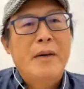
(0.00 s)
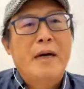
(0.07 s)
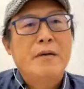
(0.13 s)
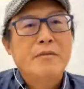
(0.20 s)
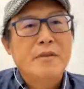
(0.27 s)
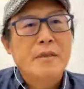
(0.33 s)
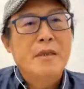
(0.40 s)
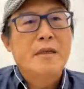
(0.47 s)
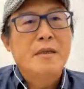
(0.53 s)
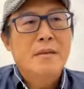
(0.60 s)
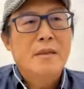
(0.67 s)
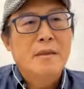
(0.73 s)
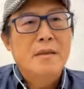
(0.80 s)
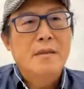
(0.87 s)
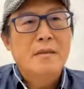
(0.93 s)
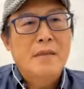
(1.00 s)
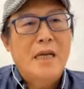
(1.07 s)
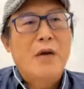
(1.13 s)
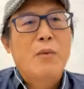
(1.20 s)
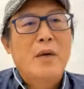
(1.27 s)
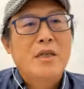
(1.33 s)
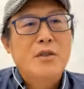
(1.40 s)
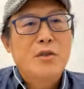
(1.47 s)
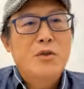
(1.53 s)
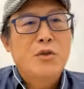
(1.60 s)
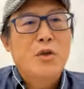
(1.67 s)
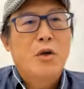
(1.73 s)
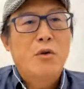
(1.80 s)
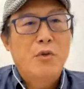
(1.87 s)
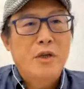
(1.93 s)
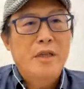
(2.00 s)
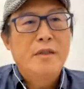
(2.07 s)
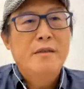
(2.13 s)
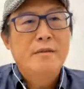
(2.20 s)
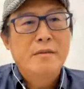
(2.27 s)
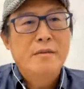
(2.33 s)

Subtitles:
about the Taiwan story.